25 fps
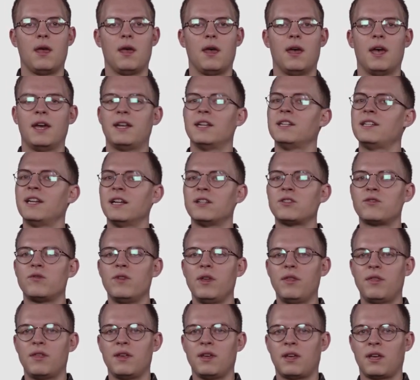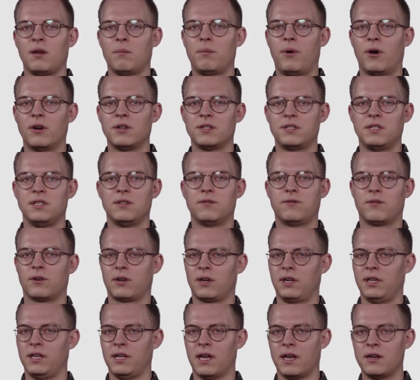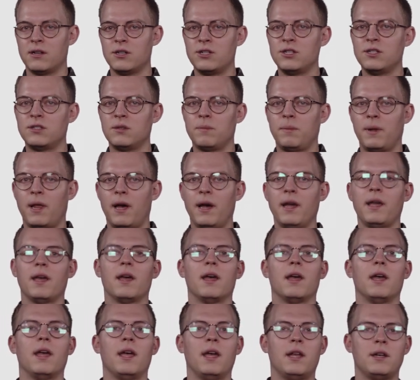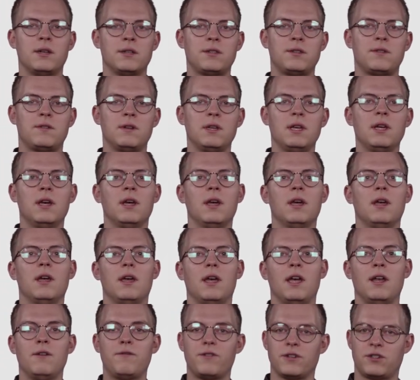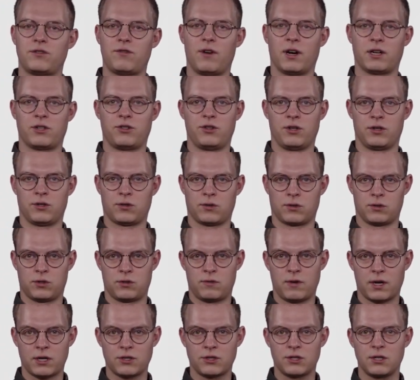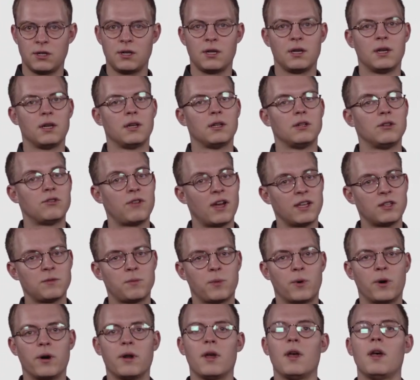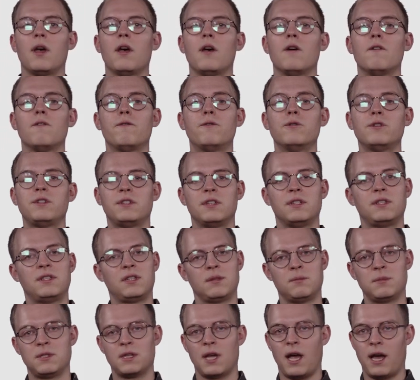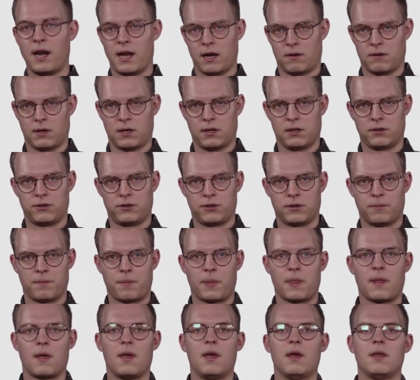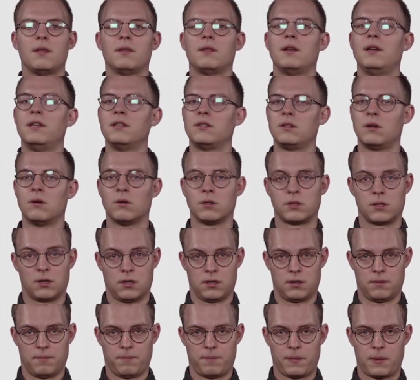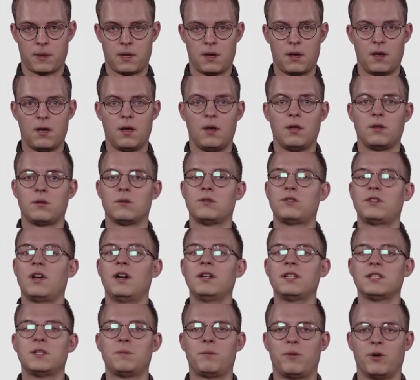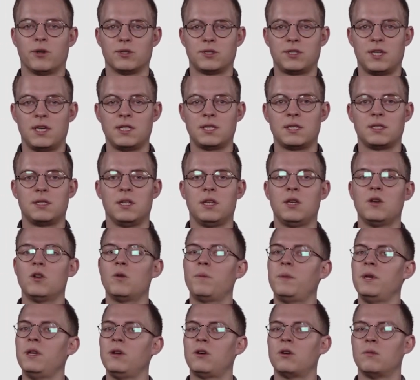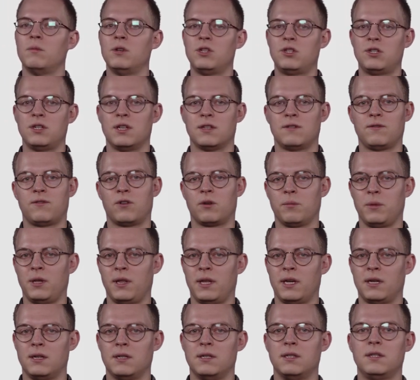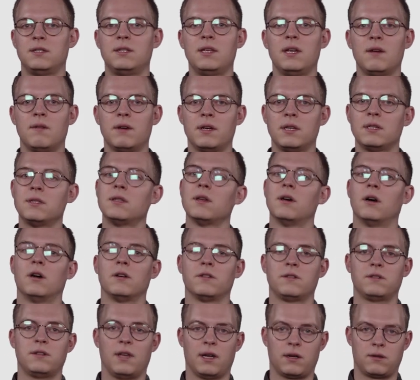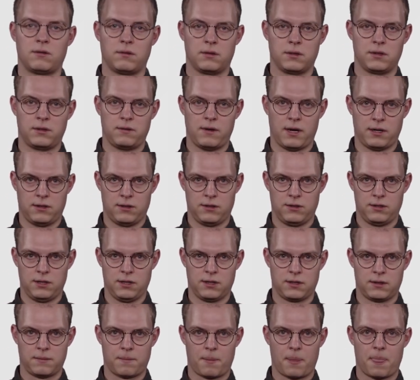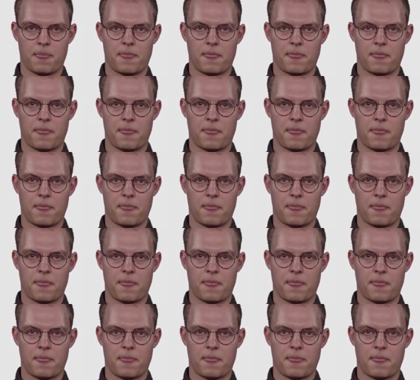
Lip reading: It entails rethinking policies for clean energy supply, industry, infrastructure and construction, transport, food systems and agriculture. The list goes on. To start this process, the European Commission has formulated a series of sectoral strategies.